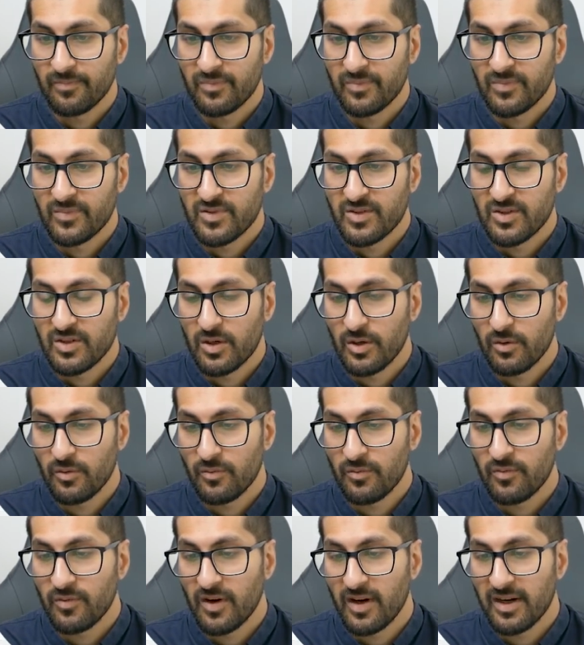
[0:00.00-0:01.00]
Let's go
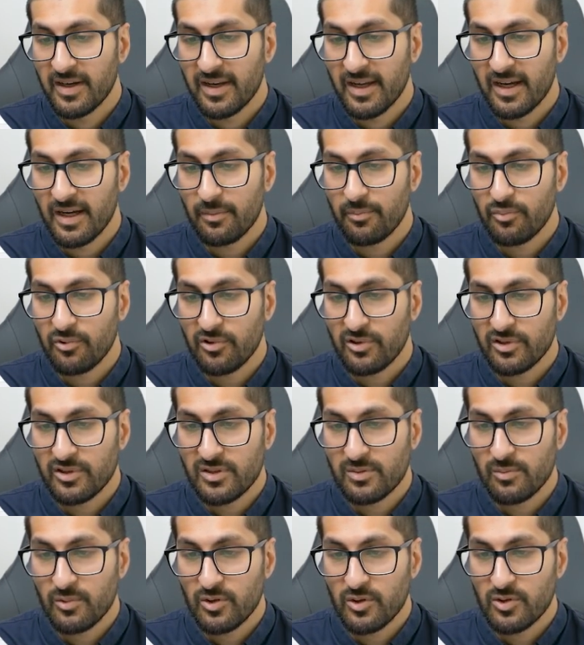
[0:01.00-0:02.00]
find our
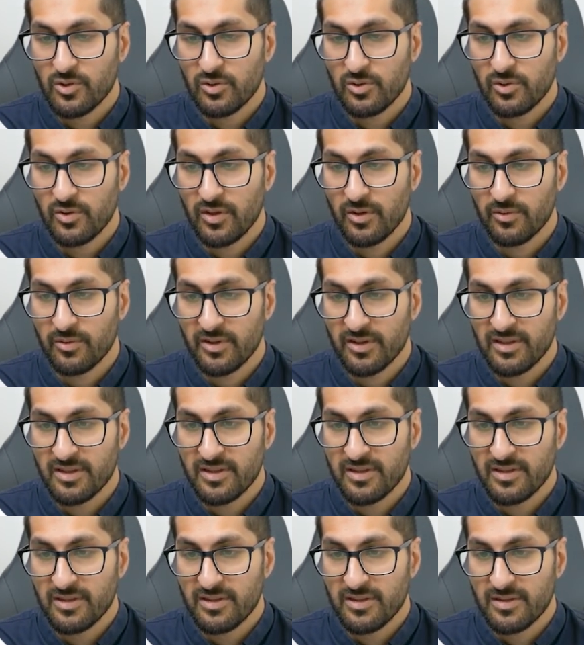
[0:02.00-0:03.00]
products module, there it
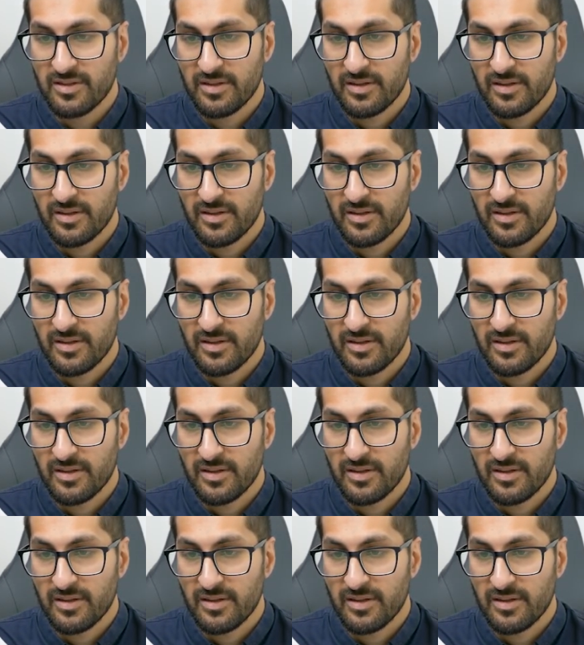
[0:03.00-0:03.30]
is.